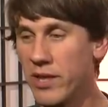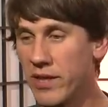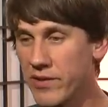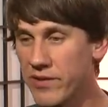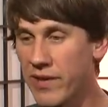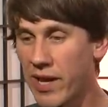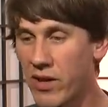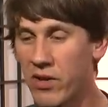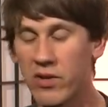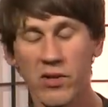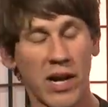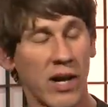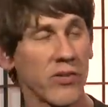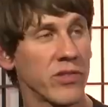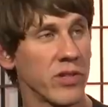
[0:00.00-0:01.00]
and just how
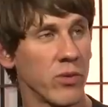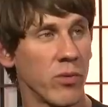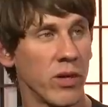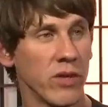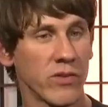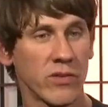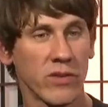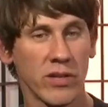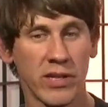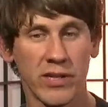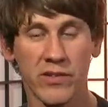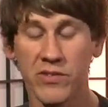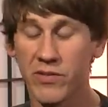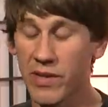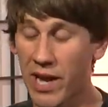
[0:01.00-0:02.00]
lousy it was and
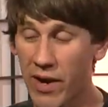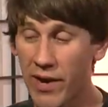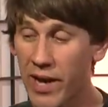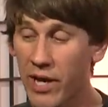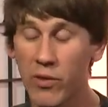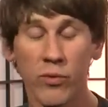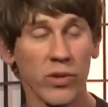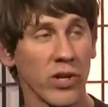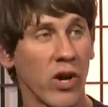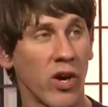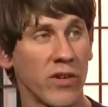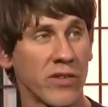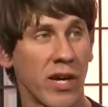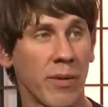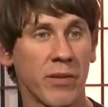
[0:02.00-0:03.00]
just how I had a really
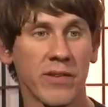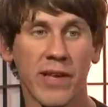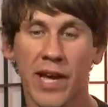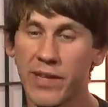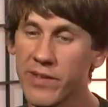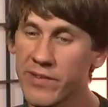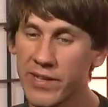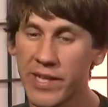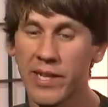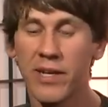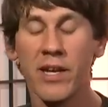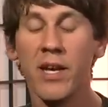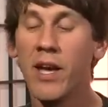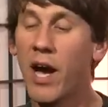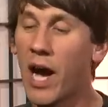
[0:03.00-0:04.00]
hard time because I had this
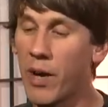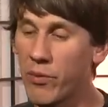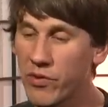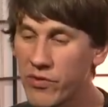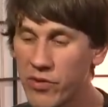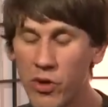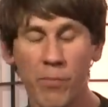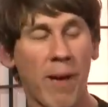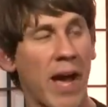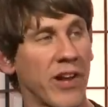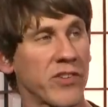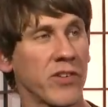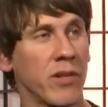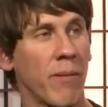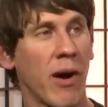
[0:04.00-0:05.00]
thing I was so
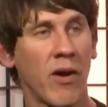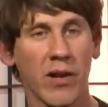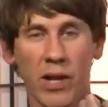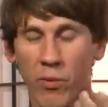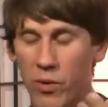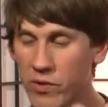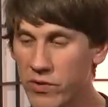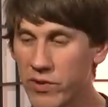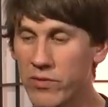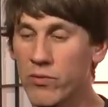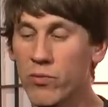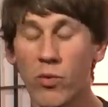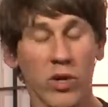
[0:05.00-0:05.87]
passionate about and I wasn't